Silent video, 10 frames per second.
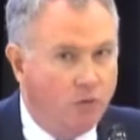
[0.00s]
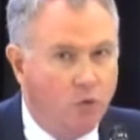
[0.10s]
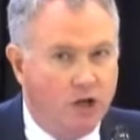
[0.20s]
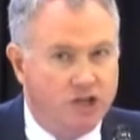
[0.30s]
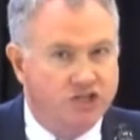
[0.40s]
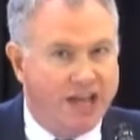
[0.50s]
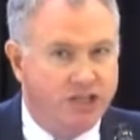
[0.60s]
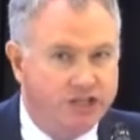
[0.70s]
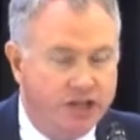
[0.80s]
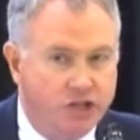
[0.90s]
was
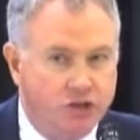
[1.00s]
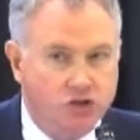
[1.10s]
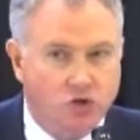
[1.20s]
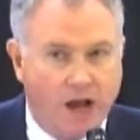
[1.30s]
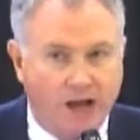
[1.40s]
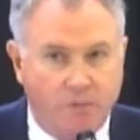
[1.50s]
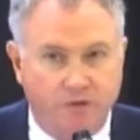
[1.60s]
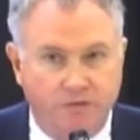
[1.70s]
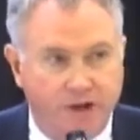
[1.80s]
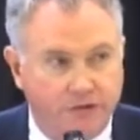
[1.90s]
a tenure-track
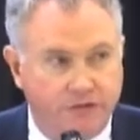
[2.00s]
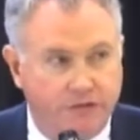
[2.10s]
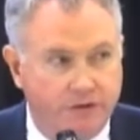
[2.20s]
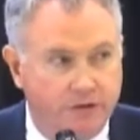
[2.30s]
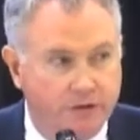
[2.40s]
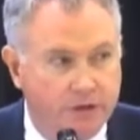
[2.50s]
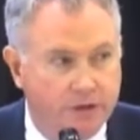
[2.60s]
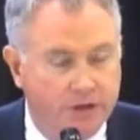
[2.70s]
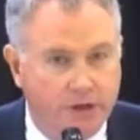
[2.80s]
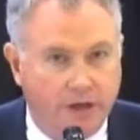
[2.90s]
professor
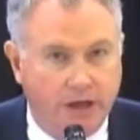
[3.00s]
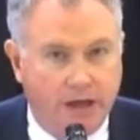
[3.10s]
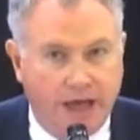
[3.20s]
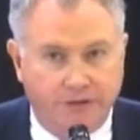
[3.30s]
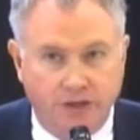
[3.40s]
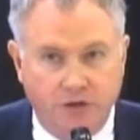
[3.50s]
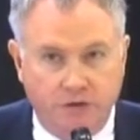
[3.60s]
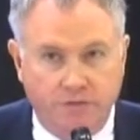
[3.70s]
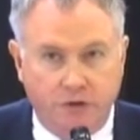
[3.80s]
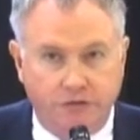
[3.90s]
at the
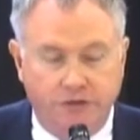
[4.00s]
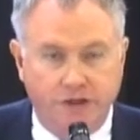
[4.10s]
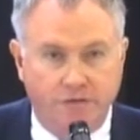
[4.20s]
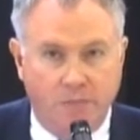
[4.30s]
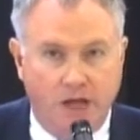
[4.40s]
University of